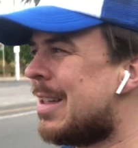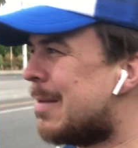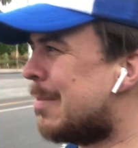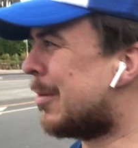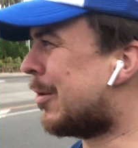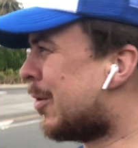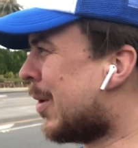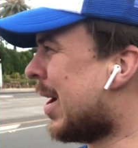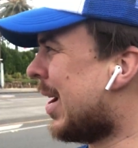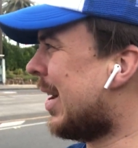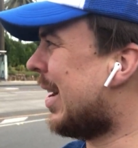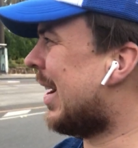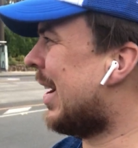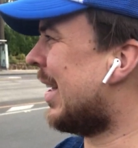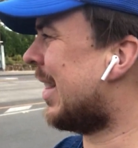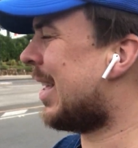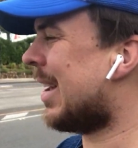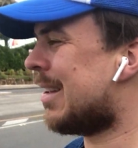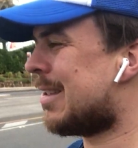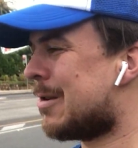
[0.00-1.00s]
some great
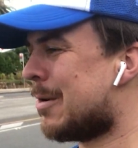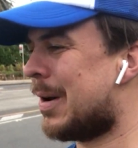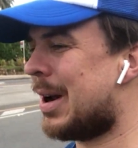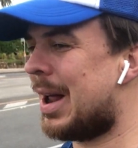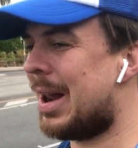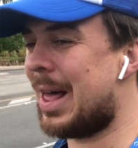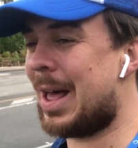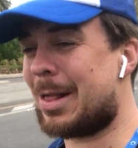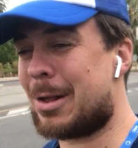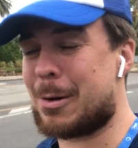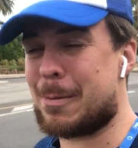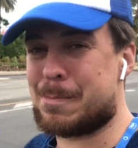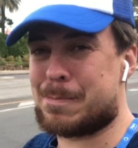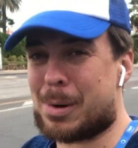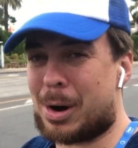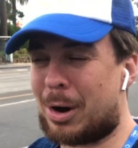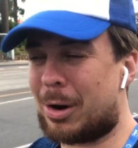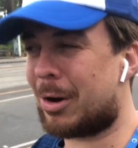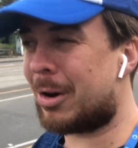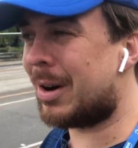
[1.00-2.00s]
things going on at their
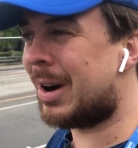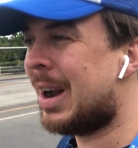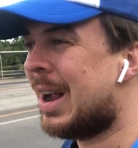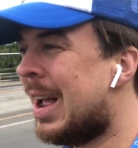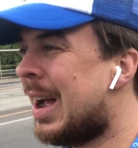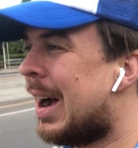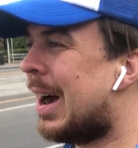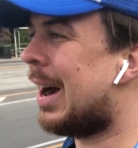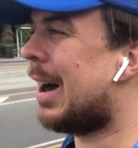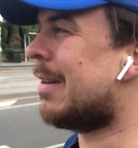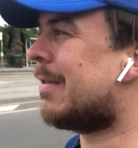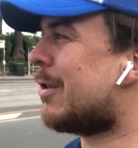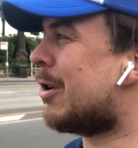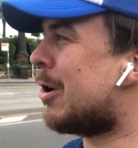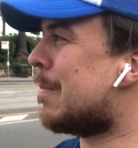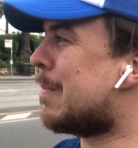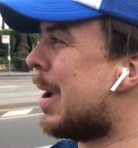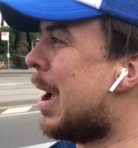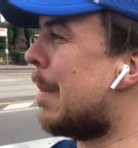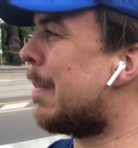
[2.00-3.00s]
bar,
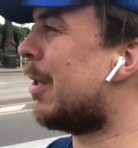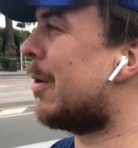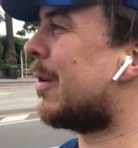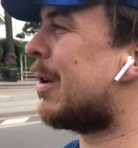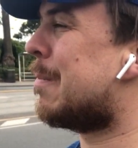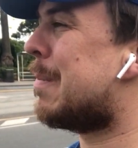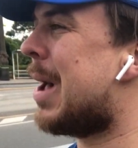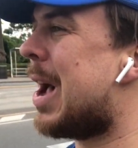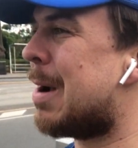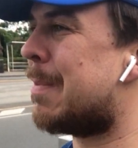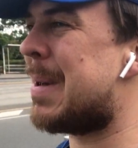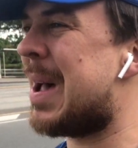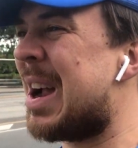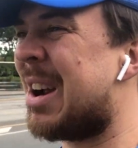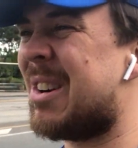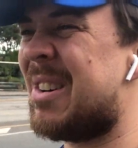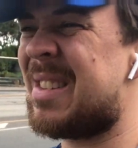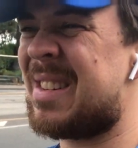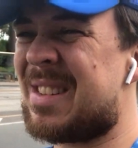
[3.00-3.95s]
very popular with backpackers.